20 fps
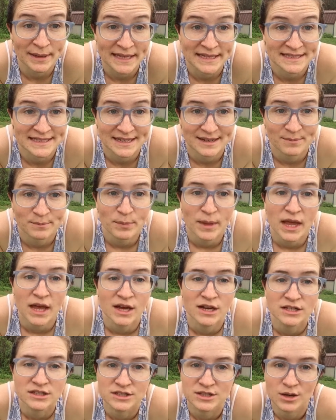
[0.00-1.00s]
beans in.
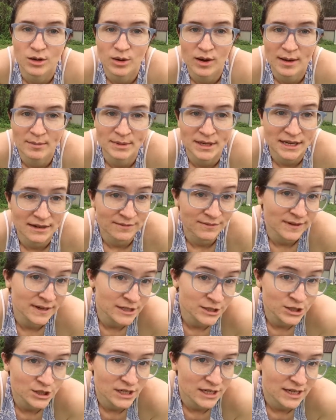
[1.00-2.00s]
So I'm going to
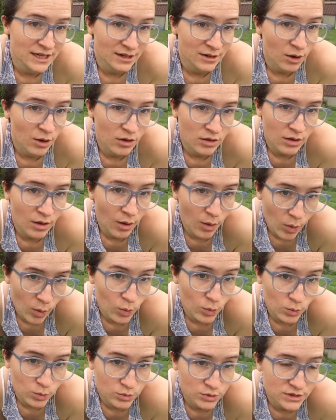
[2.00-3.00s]
finish digging all the
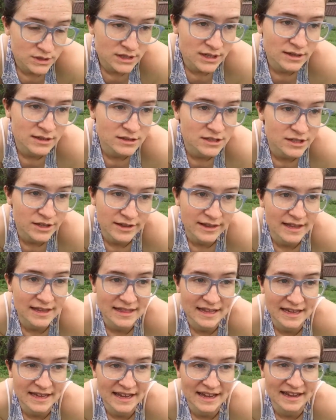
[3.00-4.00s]
holes so that
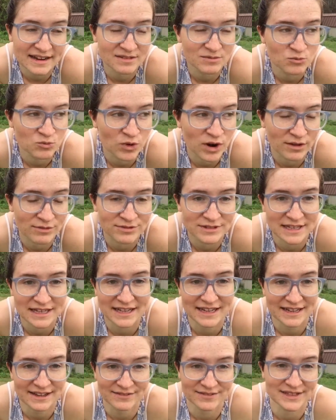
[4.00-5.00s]
they get roughly
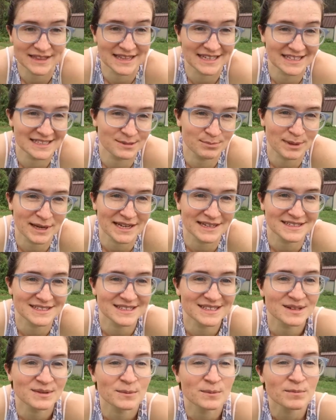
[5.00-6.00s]
evenly spaced.
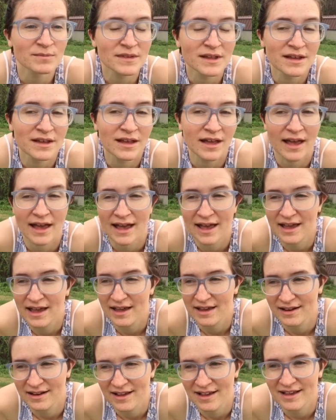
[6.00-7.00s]

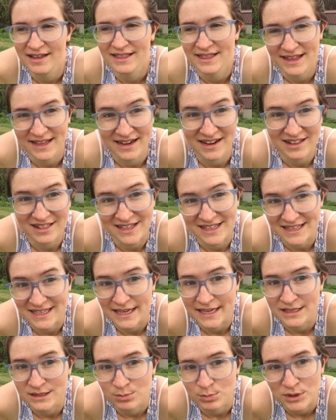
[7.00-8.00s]
And uh, then I'll let the
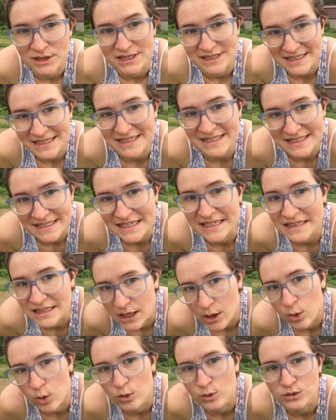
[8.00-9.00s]
kids put the seeds in
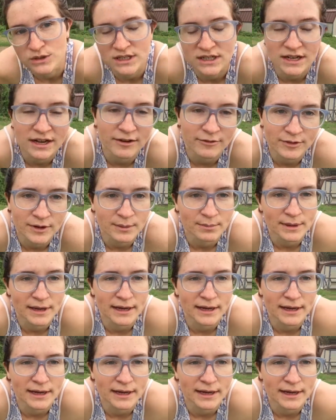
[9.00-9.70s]
the holes and cover it